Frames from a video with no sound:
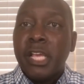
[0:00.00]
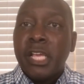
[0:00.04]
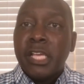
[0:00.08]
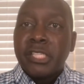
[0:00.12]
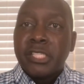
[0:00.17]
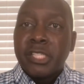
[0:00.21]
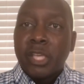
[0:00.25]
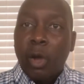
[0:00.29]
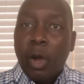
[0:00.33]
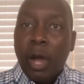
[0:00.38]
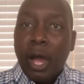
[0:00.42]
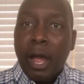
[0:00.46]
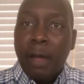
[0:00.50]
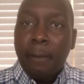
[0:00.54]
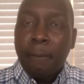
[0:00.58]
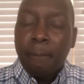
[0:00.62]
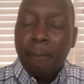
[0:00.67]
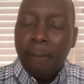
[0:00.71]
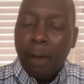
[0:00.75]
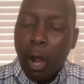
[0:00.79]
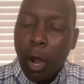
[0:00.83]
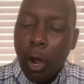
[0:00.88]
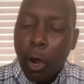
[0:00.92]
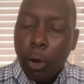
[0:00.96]
So
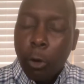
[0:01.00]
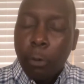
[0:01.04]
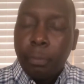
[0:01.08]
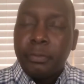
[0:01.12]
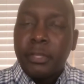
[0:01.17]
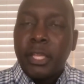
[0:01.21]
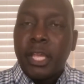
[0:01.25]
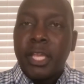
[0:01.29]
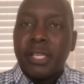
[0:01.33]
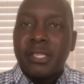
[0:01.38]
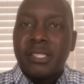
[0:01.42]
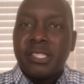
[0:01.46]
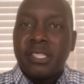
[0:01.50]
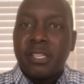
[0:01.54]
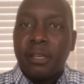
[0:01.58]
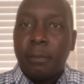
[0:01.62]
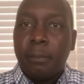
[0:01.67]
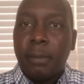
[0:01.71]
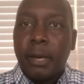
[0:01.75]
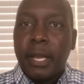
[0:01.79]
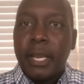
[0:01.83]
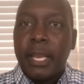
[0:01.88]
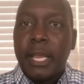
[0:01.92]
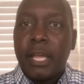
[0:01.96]
I hope that
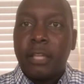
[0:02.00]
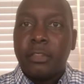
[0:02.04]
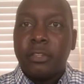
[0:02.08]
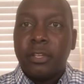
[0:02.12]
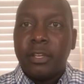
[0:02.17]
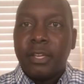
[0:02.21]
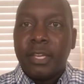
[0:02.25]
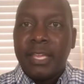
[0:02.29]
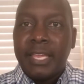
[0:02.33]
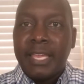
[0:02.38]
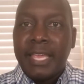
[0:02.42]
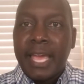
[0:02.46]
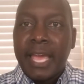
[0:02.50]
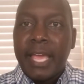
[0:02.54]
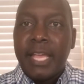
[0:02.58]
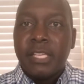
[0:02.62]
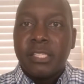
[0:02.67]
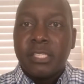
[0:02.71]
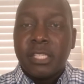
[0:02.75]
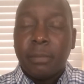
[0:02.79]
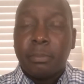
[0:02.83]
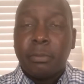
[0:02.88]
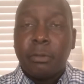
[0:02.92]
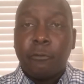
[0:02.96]
somebody out there
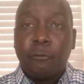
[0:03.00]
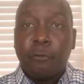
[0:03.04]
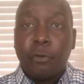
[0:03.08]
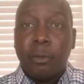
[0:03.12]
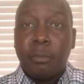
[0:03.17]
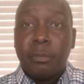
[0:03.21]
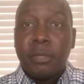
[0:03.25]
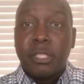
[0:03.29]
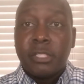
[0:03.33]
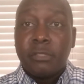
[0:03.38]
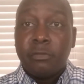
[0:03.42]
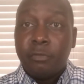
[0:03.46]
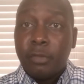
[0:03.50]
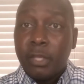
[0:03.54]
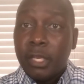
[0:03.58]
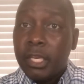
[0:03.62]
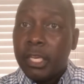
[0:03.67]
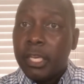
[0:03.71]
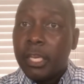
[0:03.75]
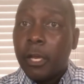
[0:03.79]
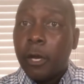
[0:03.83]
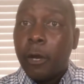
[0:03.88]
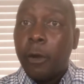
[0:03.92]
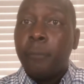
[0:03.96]
gained something from this
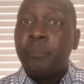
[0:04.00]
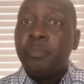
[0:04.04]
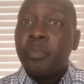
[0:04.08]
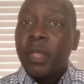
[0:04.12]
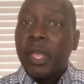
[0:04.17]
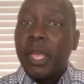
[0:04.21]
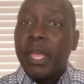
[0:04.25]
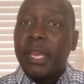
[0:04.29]
video.